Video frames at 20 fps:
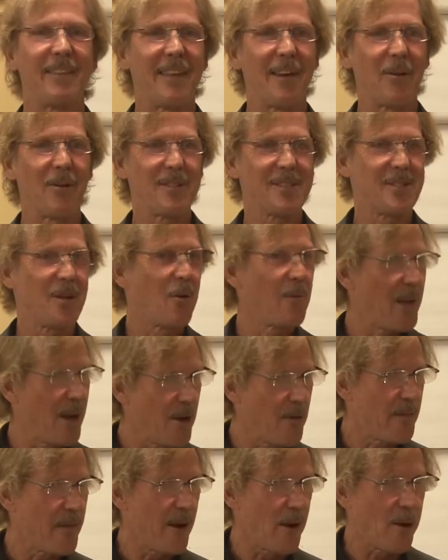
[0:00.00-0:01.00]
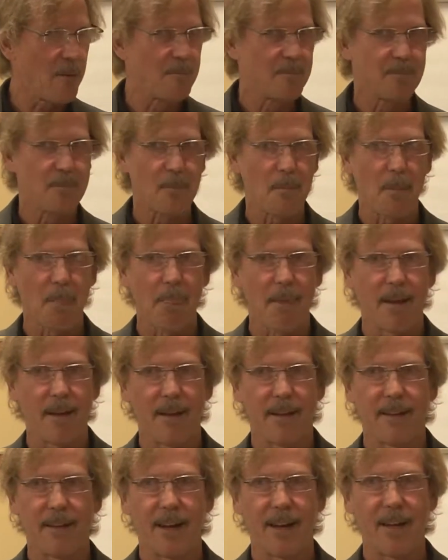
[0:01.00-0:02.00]
there is no there there.
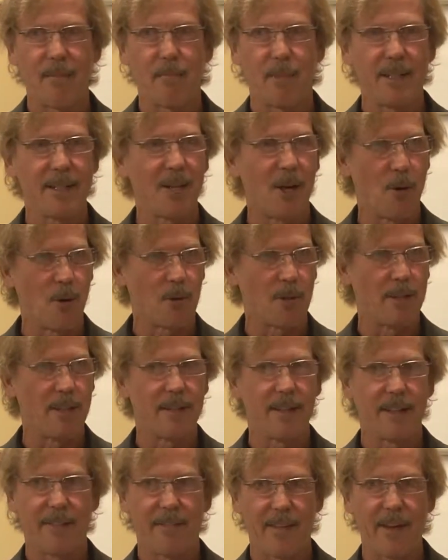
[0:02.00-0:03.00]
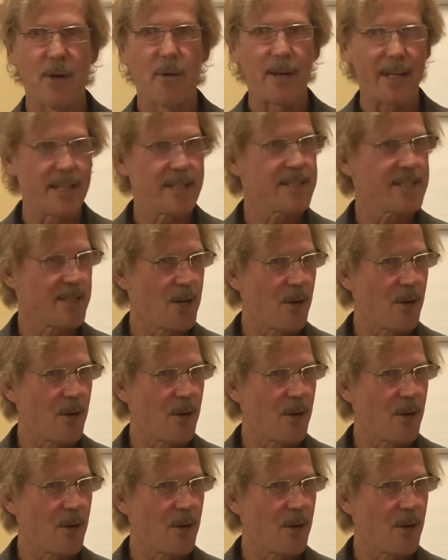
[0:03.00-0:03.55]
And I have been to Oakland, and there is